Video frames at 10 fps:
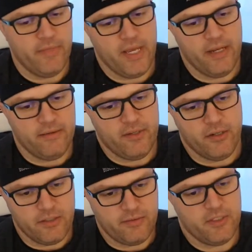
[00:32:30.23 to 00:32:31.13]
And
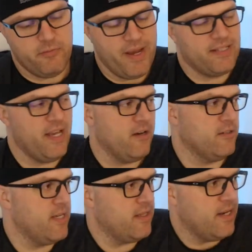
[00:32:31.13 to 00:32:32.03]
there's
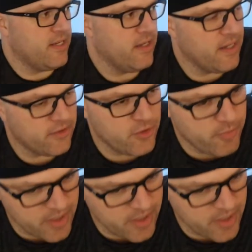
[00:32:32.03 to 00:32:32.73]
spectators saying that it can get to